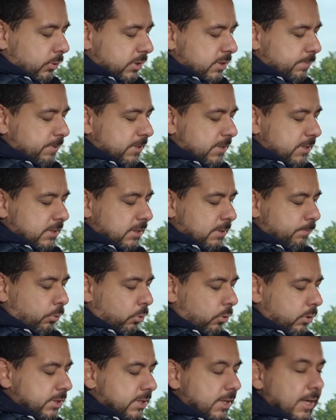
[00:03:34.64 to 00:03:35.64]
USB-C
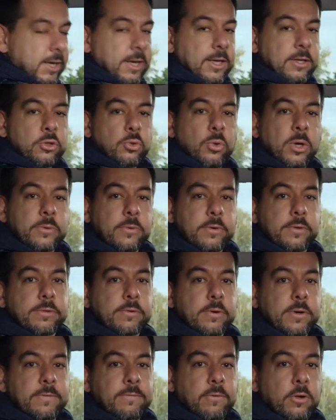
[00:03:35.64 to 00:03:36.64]
ports and a
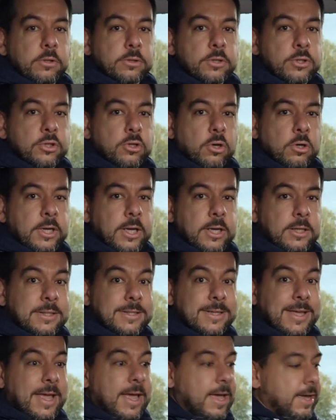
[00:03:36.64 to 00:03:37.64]
230 volt
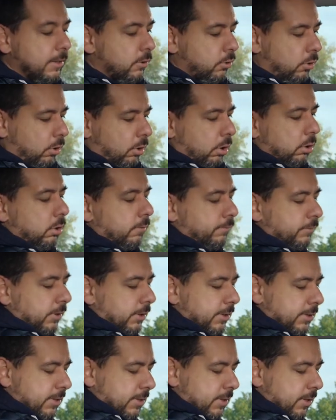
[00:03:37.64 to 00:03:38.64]
socket and all of
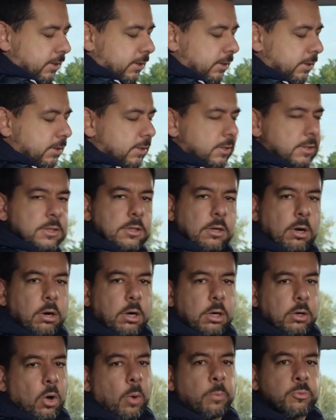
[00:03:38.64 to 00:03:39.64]
these things
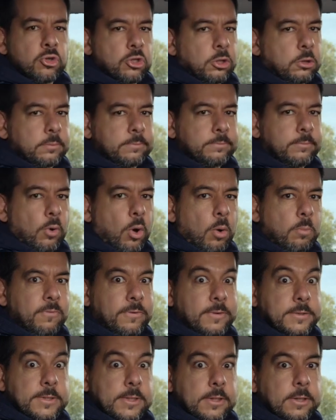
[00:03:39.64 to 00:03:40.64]
are optional,
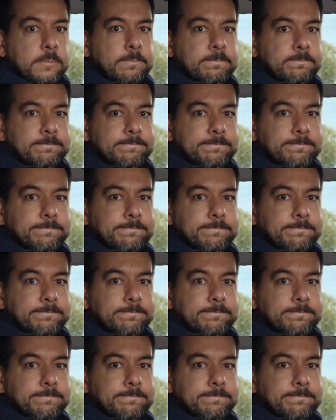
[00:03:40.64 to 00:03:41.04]
obviously.